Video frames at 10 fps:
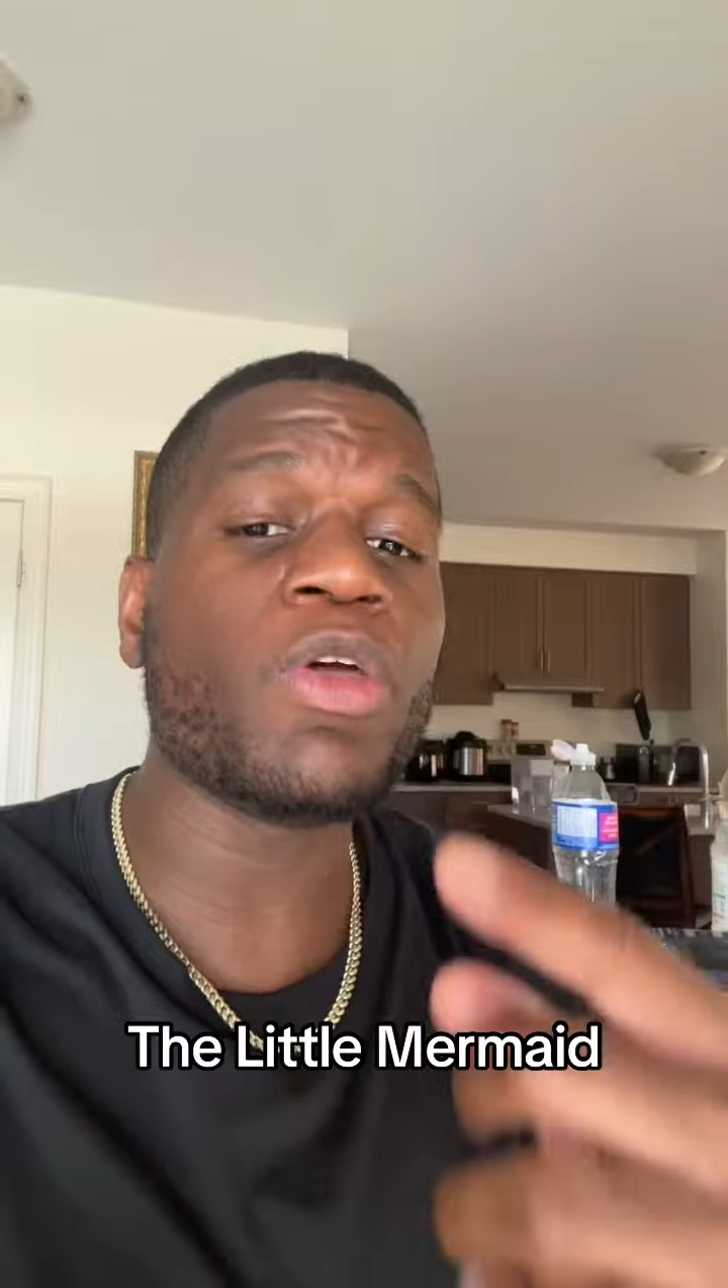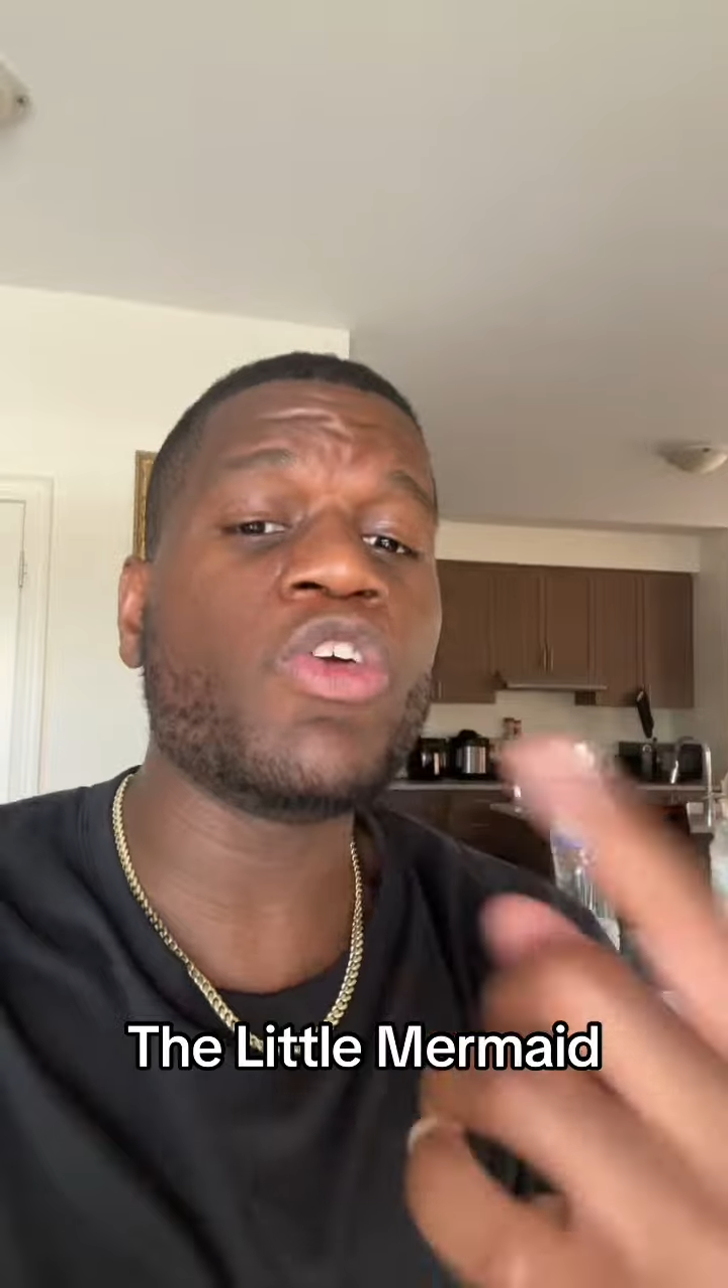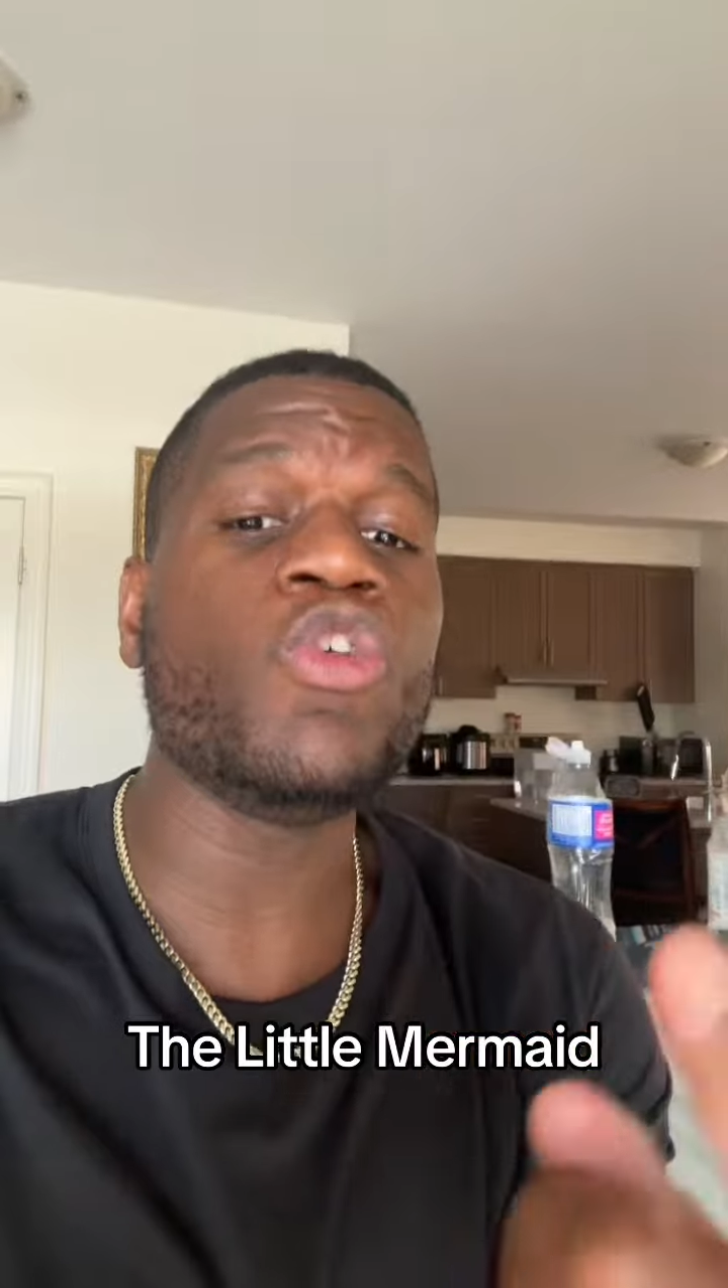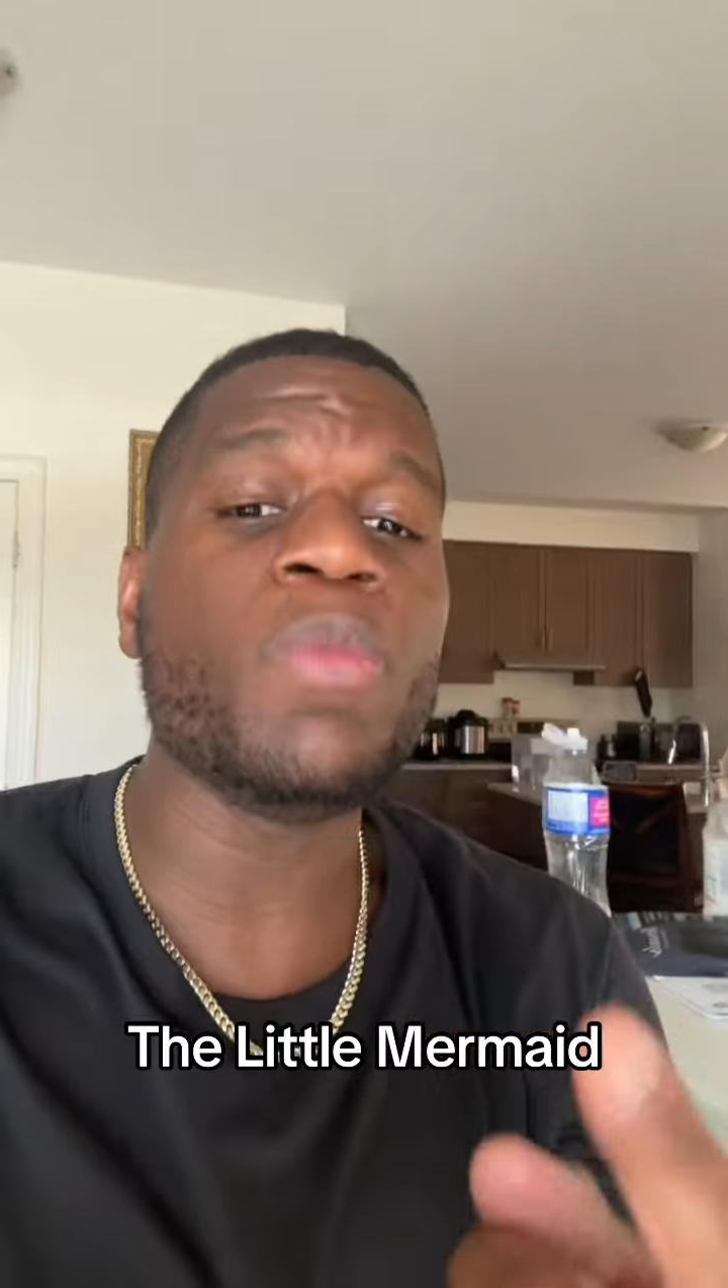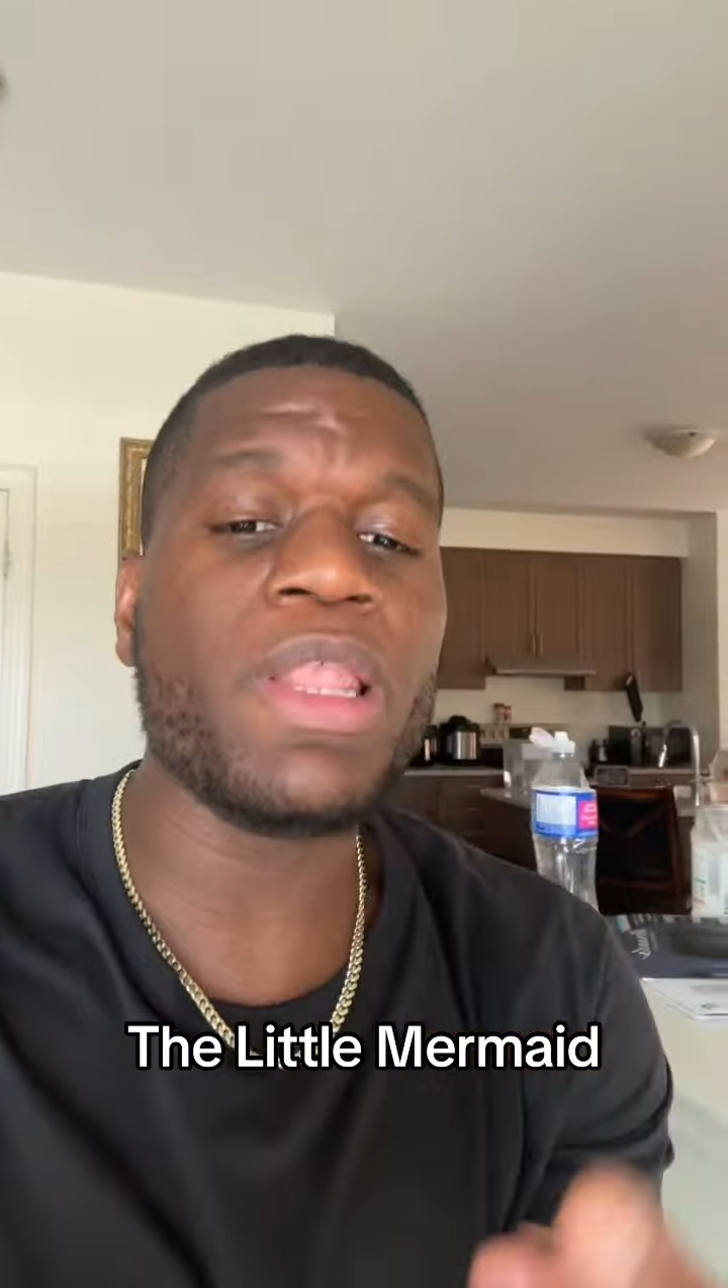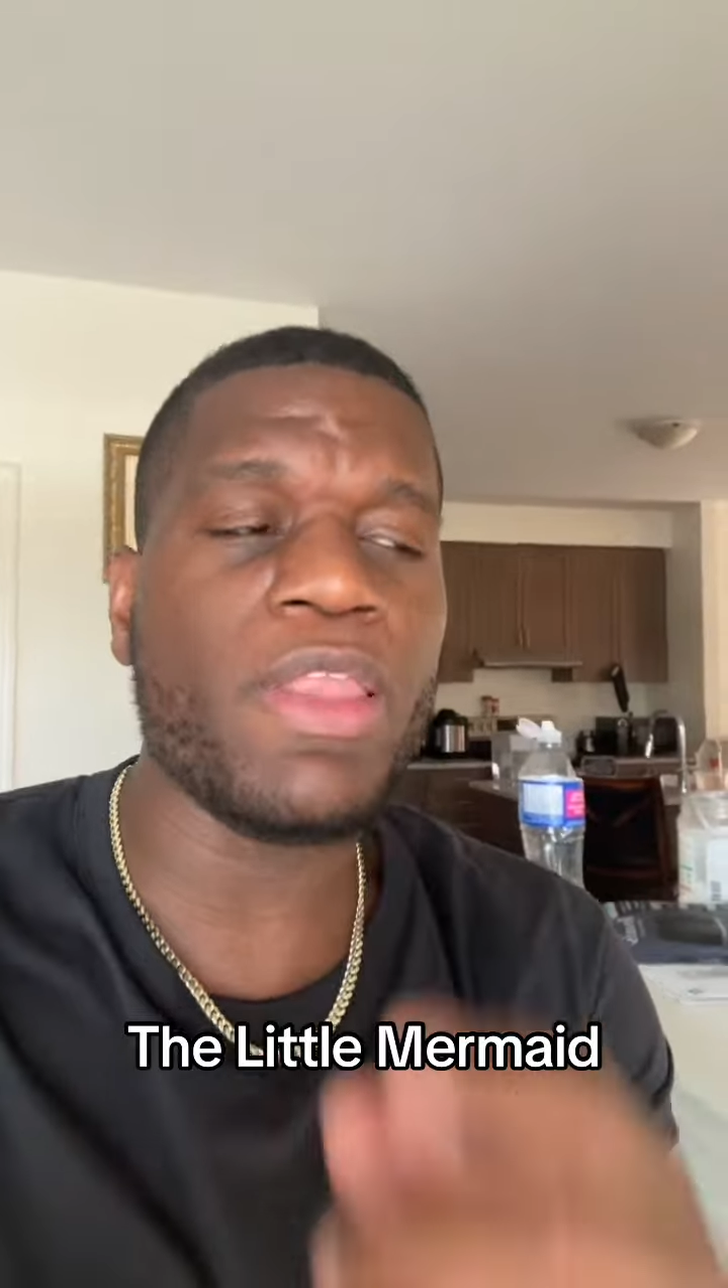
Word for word: a human.